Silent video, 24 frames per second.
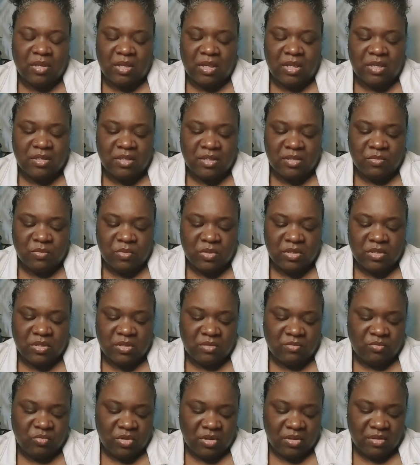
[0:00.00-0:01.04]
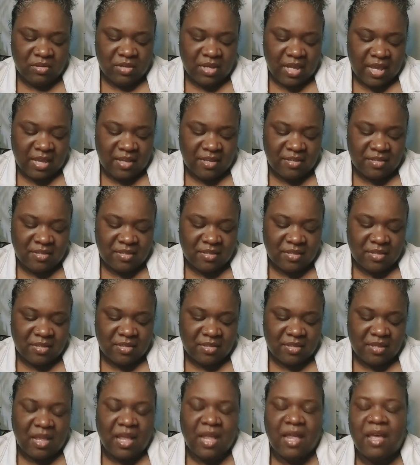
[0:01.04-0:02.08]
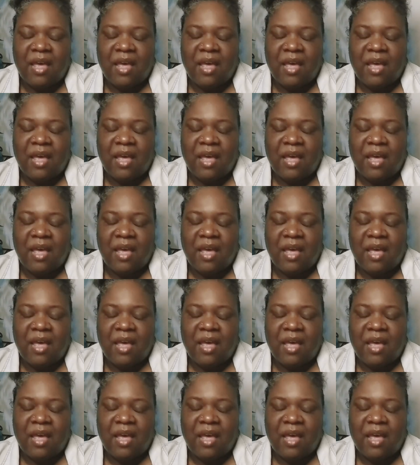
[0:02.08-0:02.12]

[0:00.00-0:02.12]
it just was a real nice,